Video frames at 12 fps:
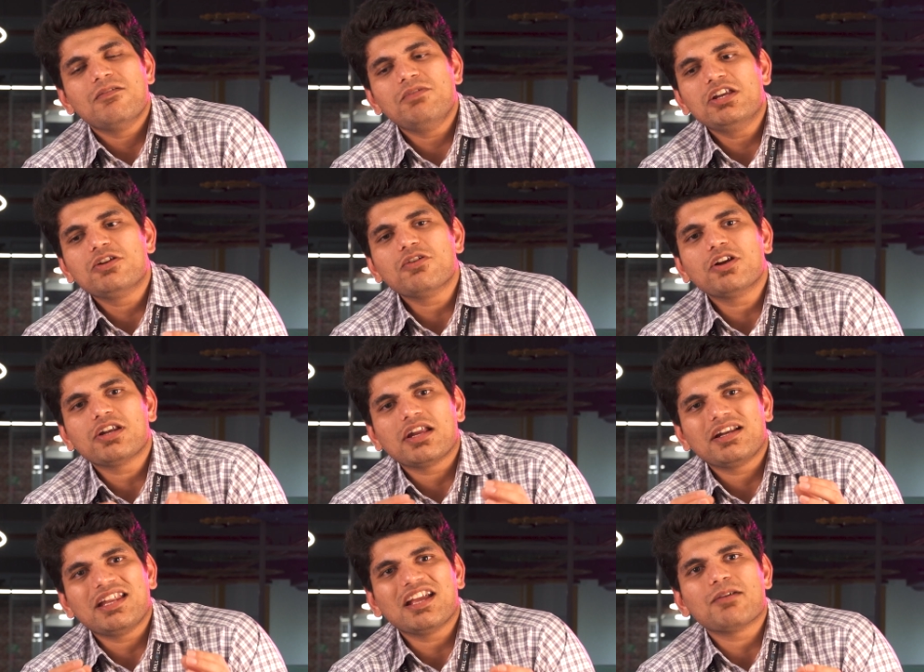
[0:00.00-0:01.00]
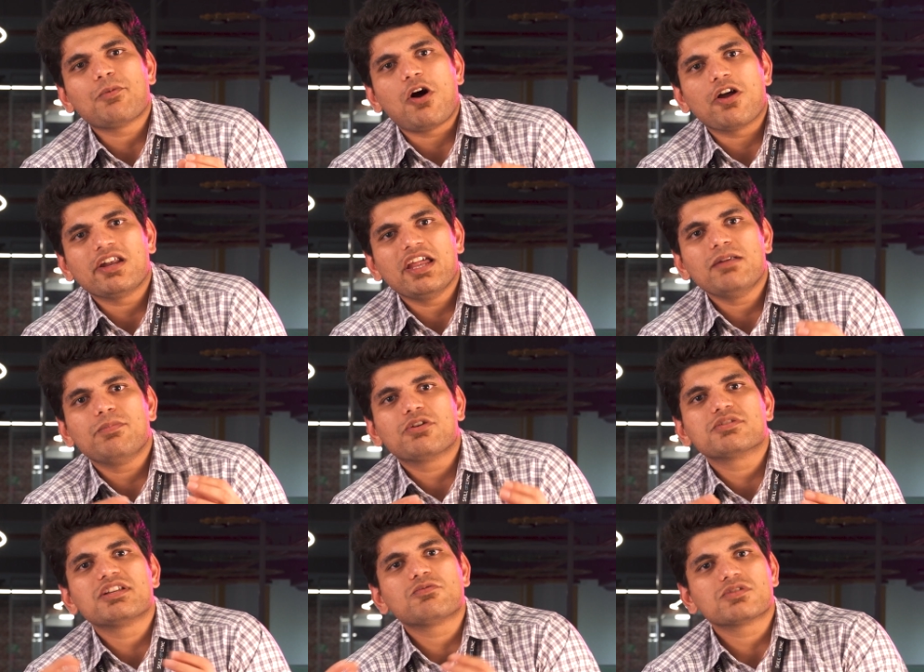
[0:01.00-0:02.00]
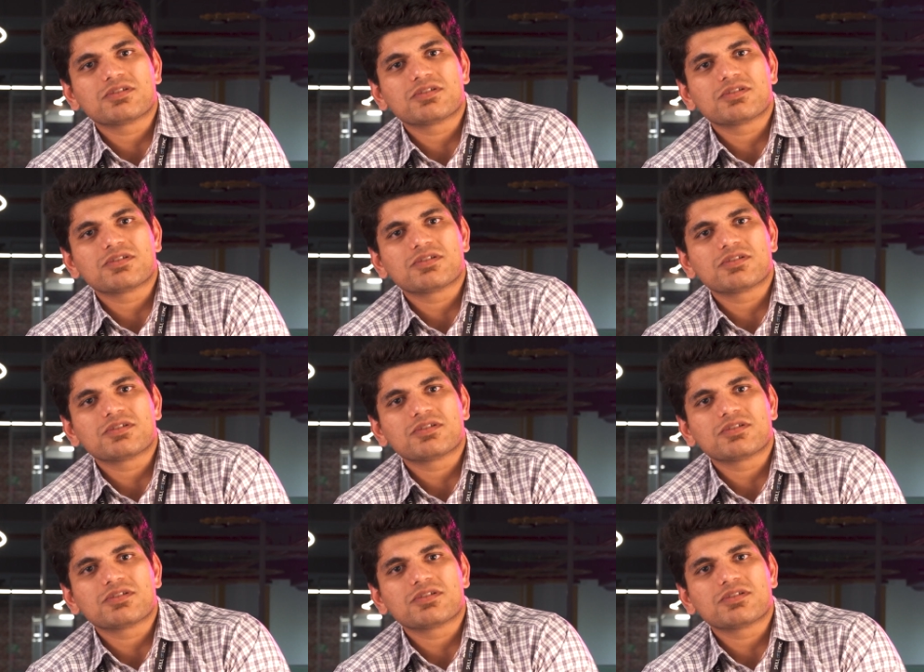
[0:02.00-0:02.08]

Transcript: we did not take up online because it